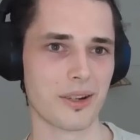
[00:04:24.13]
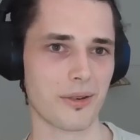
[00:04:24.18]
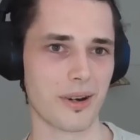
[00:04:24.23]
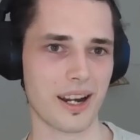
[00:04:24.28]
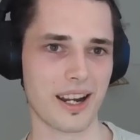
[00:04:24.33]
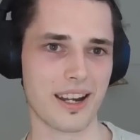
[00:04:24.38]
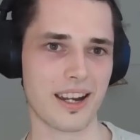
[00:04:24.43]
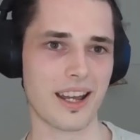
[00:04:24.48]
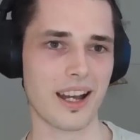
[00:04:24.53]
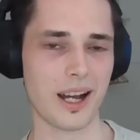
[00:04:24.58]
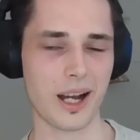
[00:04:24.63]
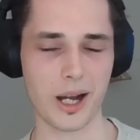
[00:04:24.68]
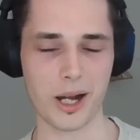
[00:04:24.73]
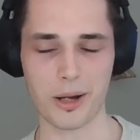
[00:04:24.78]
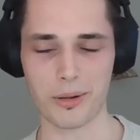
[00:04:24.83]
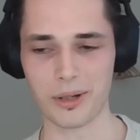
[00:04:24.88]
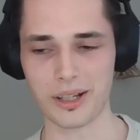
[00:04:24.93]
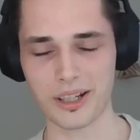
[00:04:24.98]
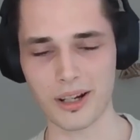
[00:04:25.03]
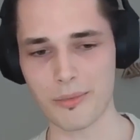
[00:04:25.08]
Right?
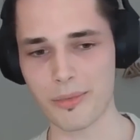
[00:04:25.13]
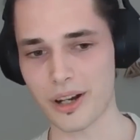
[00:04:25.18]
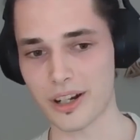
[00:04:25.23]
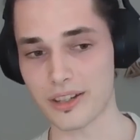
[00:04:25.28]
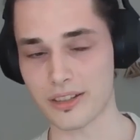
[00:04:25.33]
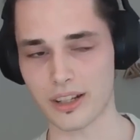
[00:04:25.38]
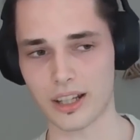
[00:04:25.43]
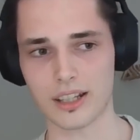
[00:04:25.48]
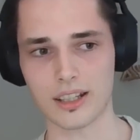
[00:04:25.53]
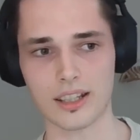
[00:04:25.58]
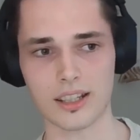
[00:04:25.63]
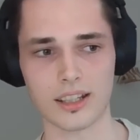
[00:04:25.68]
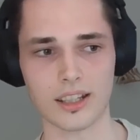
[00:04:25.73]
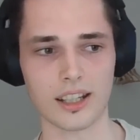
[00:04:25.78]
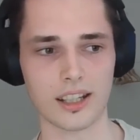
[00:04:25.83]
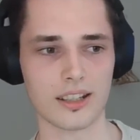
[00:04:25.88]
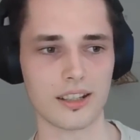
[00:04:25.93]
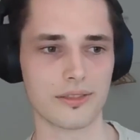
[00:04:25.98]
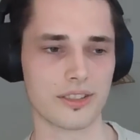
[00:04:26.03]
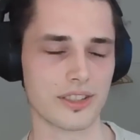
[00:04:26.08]
Compared to
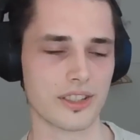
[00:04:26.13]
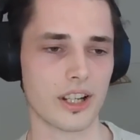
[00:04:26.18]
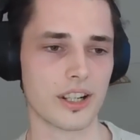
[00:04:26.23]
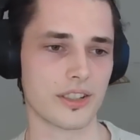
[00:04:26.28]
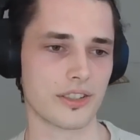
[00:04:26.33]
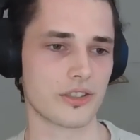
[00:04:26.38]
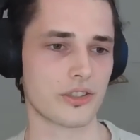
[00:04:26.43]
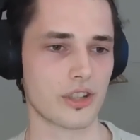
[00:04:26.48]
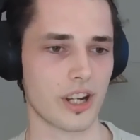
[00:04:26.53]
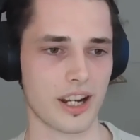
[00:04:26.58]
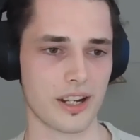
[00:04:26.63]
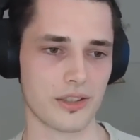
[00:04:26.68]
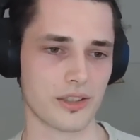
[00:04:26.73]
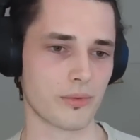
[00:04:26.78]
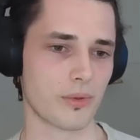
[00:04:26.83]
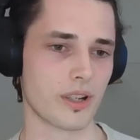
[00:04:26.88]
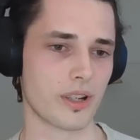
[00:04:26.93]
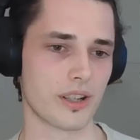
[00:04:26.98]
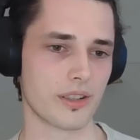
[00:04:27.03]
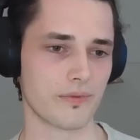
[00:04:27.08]
any of these other
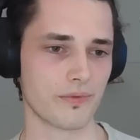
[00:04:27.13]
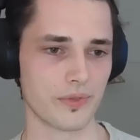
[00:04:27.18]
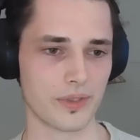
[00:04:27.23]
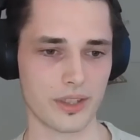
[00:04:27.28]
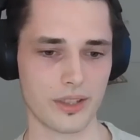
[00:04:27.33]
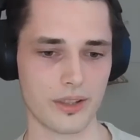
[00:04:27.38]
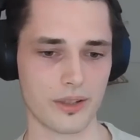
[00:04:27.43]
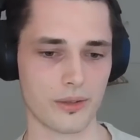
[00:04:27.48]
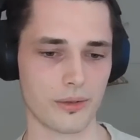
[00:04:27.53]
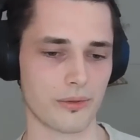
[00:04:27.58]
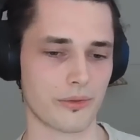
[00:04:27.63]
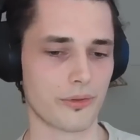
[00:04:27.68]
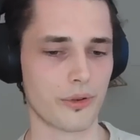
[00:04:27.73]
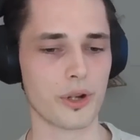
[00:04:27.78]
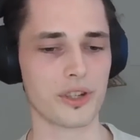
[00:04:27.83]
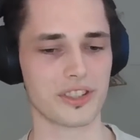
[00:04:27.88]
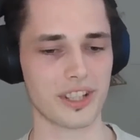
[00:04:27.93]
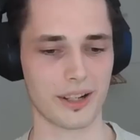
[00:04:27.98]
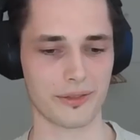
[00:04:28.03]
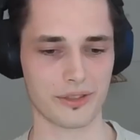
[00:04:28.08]
chains where
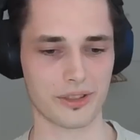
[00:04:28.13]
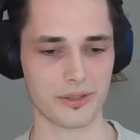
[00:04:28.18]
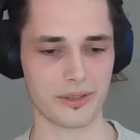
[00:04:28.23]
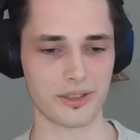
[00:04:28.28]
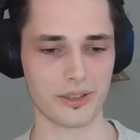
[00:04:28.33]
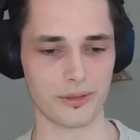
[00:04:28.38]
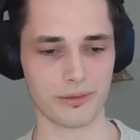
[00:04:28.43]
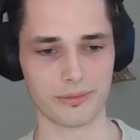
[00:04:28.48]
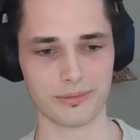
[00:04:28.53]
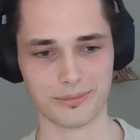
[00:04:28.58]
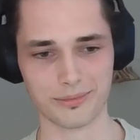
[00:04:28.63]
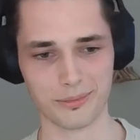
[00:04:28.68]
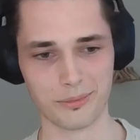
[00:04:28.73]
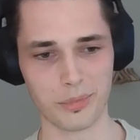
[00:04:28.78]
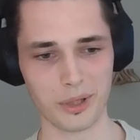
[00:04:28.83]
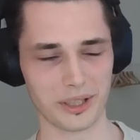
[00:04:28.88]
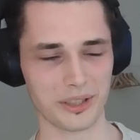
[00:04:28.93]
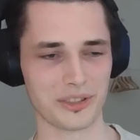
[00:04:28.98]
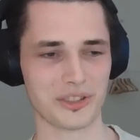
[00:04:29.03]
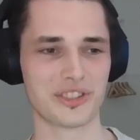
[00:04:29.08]
first have to sort of
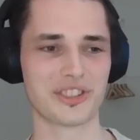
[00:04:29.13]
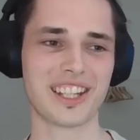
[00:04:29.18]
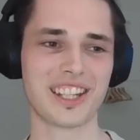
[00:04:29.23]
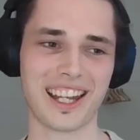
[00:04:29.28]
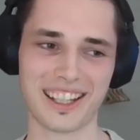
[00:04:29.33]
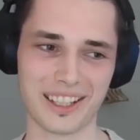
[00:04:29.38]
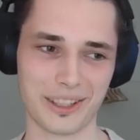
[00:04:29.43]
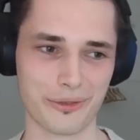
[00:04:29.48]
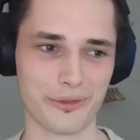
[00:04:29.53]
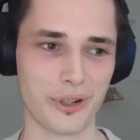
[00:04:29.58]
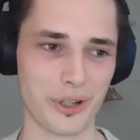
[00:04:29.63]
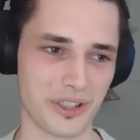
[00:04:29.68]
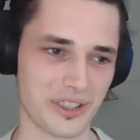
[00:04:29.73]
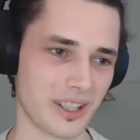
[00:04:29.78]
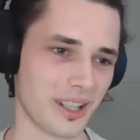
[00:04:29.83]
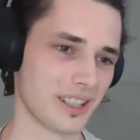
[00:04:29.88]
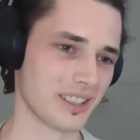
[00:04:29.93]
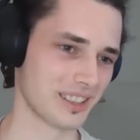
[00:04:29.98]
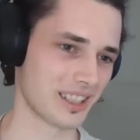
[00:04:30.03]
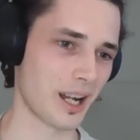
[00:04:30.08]
build scaling
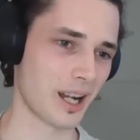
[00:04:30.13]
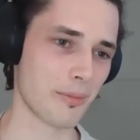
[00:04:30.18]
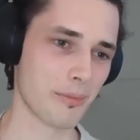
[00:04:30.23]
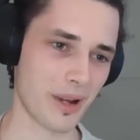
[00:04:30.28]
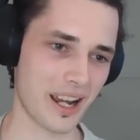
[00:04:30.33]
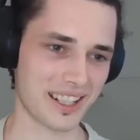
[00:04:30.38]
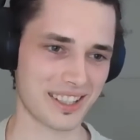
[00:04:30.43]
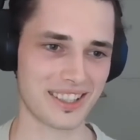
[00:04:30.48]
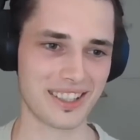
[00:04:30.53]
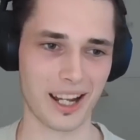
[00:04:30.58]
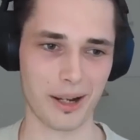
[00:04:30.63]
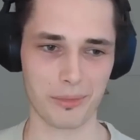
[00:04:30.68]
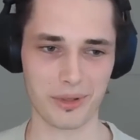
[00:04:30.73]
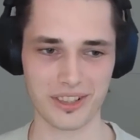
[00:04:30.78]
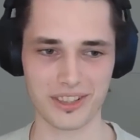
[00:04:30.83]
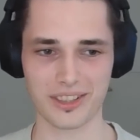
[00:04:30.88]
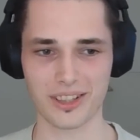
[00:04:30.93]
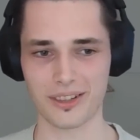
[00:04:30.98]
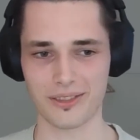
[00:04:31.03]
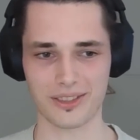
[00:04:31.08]
first. And I'll come back to that,
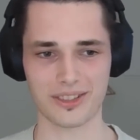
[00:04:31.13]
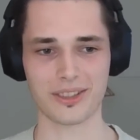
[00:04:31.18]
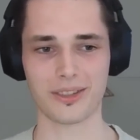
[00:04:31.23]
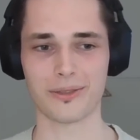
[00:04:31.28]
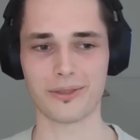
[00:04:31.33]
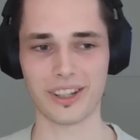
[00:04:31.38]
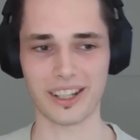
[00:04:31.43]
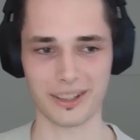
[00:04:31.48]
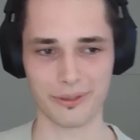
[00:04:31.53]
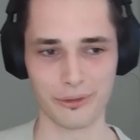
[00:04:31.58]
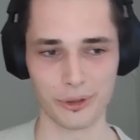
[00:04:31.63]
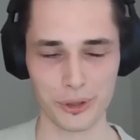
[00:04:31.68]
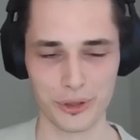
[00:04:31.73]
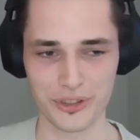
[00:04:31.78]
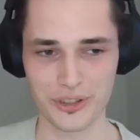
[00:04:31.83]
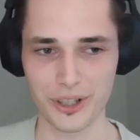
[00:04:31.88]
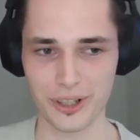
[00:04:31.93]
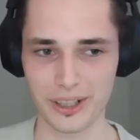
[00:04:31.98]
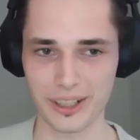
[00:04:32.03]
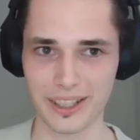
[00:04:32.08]
because it's sort of like full
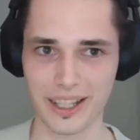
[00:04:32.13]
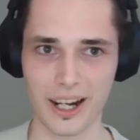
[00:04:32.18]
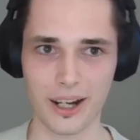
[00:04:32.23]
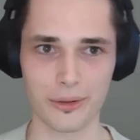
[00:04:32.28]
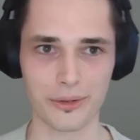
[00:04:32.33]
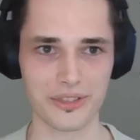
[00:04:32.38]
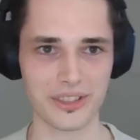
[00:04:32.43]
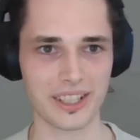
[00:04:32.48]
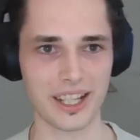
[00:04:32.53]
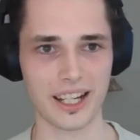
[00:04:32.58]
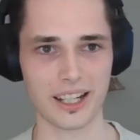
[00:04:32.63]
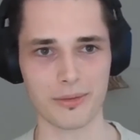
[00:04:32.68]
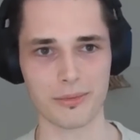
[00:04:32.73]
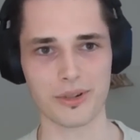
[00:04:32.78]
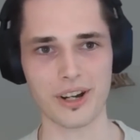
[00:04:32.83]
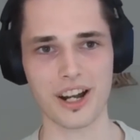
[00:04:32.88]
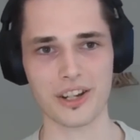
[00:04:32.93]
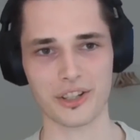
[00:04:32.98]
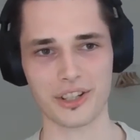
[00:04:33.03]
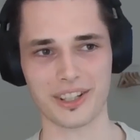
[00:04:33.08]
circle now with ZK
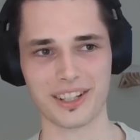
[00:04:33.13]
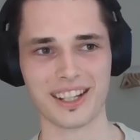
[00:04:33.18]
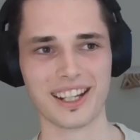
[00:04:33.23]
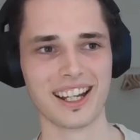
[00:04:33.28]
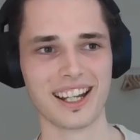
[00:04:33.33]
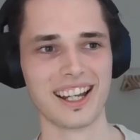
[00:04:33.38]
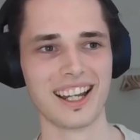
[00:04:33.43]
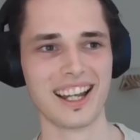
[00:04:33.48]
compression,